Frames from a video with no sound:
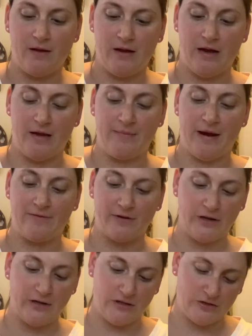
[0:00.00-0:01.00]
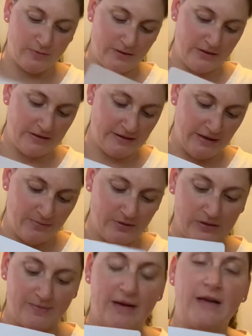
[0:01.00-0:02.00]
And I've already used one of the
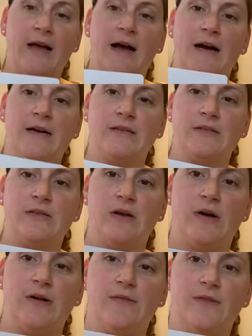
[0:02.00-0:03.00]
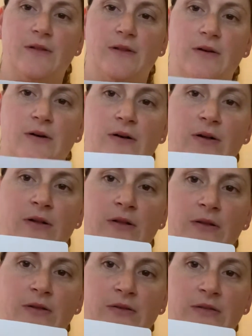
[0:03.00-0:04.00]
samples, but it has all the little
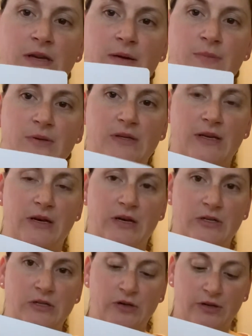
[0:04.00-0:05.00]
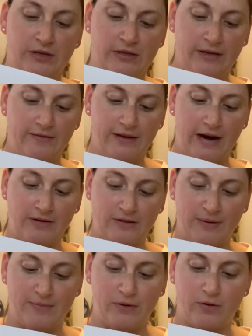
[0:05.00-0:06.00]
samples in here so you could give it out to
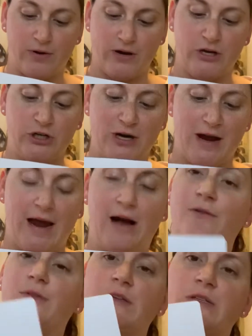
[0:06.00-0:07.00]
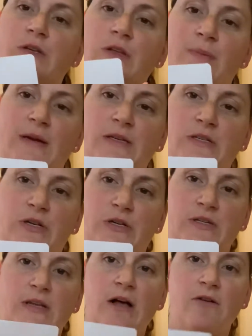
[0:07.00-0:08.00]
people or you could try out this toothpaste
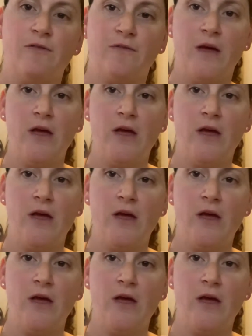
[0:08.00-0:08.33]
yourself,